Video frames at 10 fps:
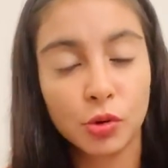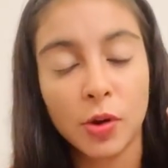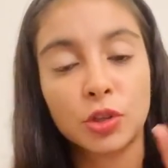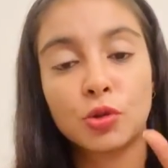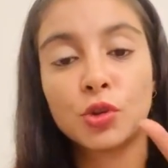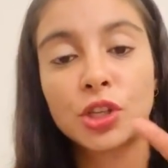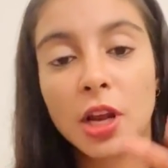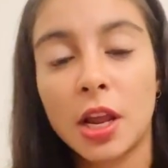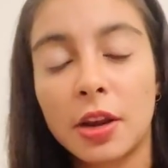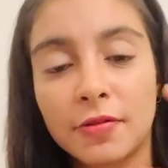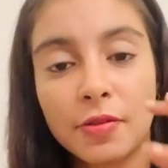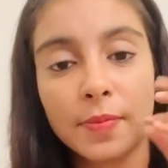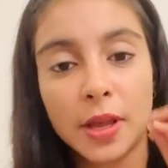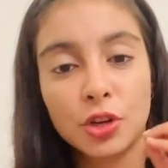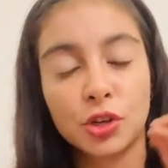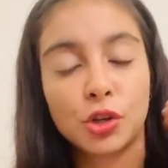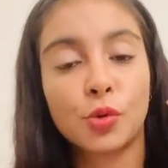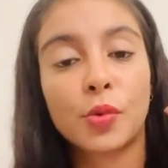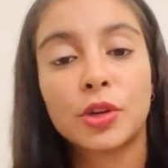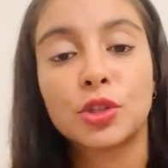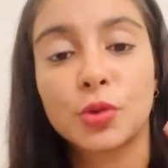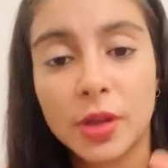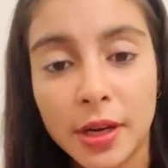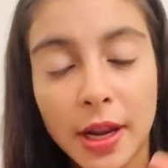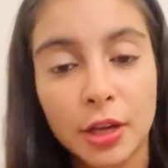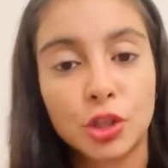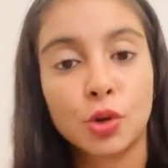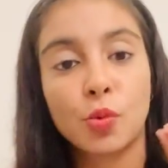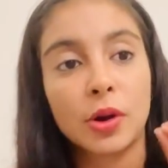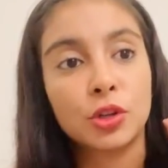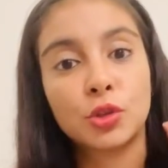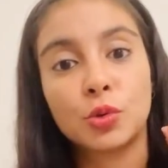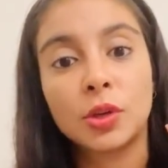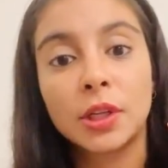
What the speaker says: You want to share information. You want to connect. You want to